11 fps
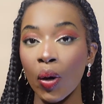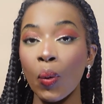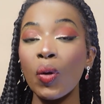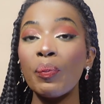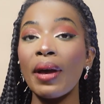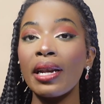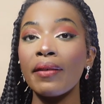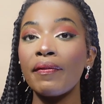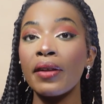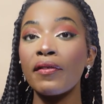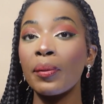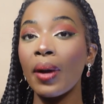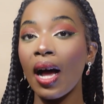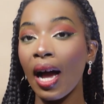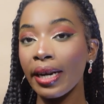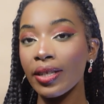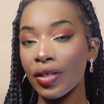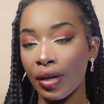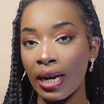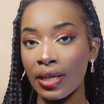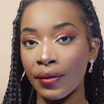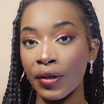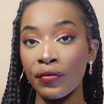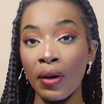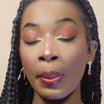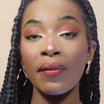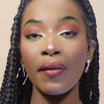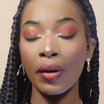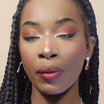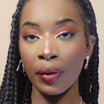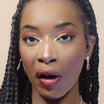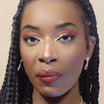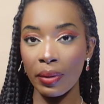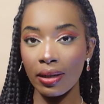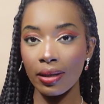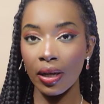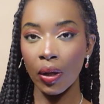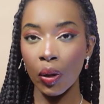will benefit from higher transfers from the federal government,